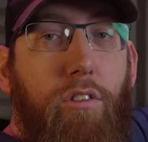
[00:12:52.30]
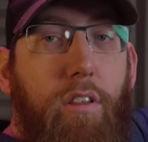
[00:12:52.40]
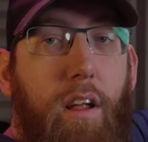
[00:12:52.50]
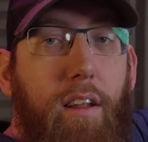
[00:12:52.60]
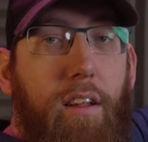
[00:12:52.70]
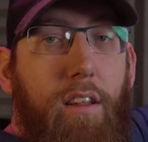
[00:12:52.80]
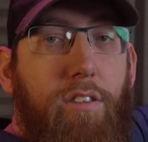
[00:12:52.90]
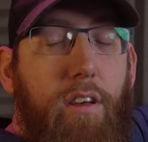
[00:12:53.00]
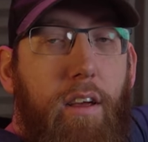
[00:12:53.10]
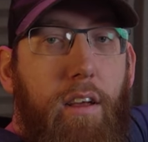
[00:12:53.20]
you enjoyed that little
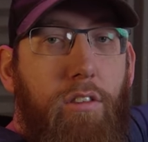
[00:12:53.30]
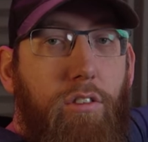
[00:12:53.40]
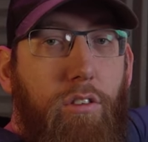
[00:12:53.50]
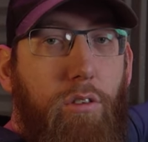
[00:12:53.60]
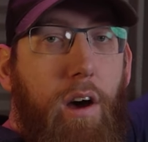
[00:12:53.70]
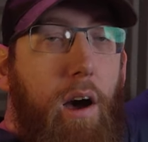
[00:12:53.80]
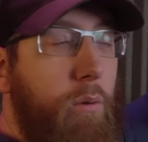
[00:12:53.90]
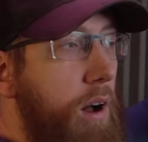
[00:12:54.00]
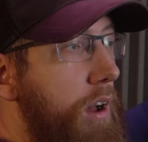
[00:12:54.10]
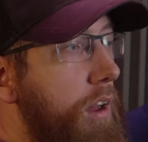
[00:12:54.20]
insight into
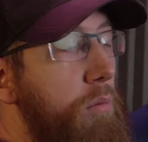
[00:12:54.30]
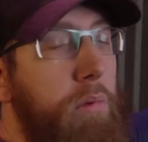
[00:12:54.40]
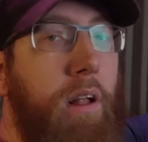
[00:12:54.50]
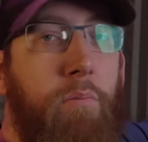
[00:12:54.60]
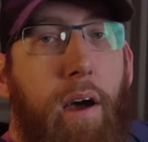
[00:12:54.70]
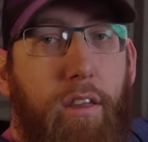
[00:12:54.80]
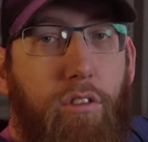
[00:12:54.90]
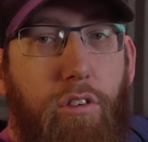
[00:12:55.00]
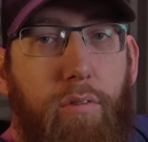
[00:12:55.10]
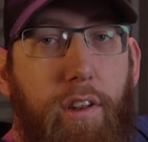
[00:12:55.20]
how I plan my
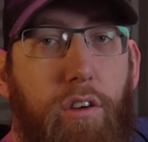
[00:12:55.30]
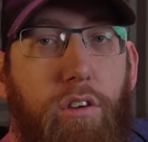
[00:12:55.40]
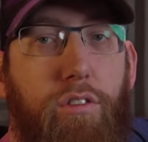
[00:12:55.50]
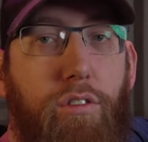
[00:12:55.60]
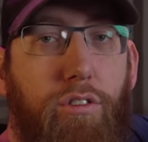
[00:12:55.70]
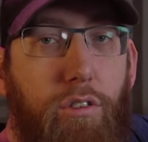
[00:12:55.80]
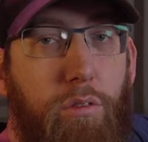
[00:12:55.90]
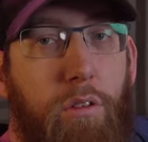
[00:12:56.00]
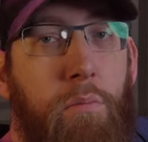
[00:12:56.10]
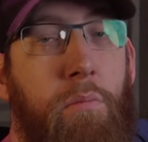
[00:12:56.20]
YouTube videos,
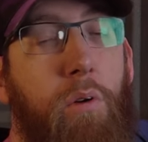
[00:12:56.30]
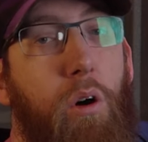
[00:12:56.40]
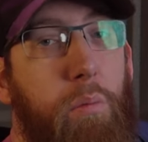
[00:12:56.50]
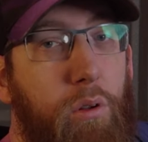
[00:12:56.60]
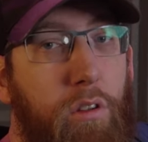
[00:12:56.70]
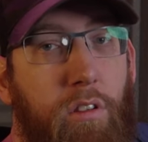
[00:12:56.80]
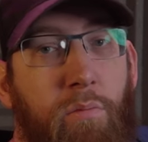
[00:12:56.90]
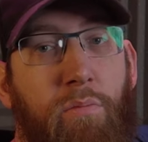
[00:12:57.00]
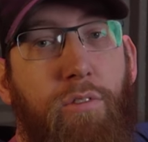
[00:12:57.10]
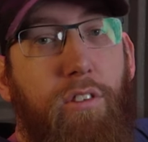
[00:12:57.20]
shoot them, upload
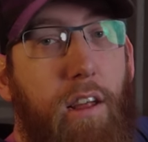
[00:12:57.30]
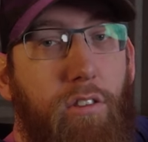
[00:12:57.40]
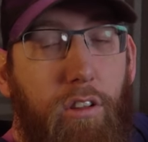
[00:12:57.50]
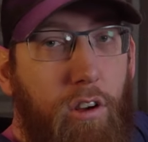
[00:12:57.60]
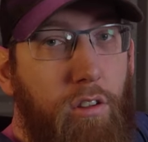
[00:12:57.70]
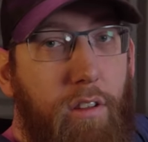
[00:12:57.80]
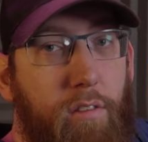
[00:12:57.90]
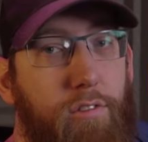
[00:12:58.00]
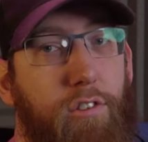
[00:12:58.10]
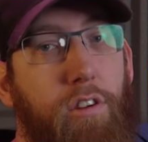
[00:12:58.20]
them, schedule the
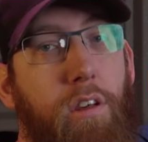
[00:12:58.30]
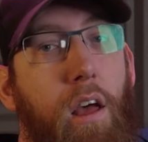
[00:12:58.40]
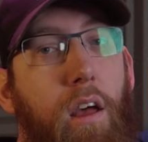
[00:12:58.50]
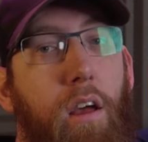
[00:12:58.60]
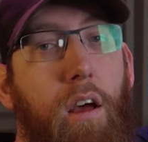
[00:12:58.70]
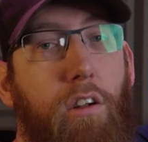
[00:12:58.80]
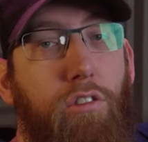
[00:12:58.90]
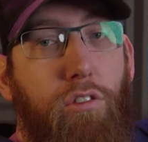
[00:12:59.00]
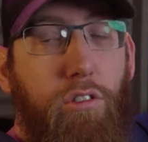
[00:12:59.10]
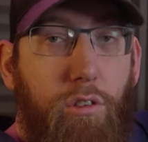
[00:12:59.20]
content for it, and
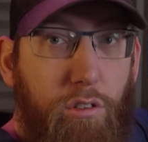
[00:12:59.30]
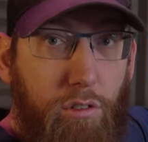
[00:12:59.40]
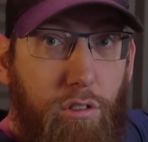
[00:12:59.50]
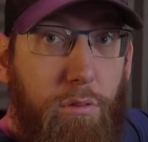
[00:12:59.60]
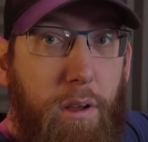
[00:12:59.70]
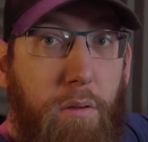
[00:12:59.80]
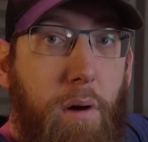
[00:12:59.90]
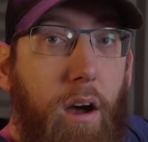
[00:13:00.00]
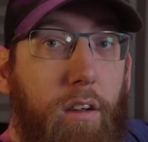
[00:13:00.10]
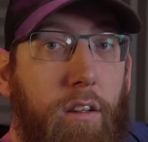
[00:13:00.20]
also do the social media
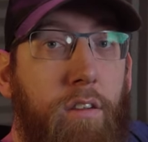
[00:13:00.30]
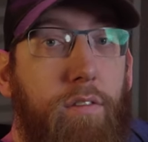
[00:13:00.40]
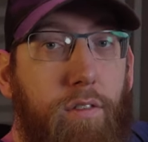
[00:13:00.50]
marketing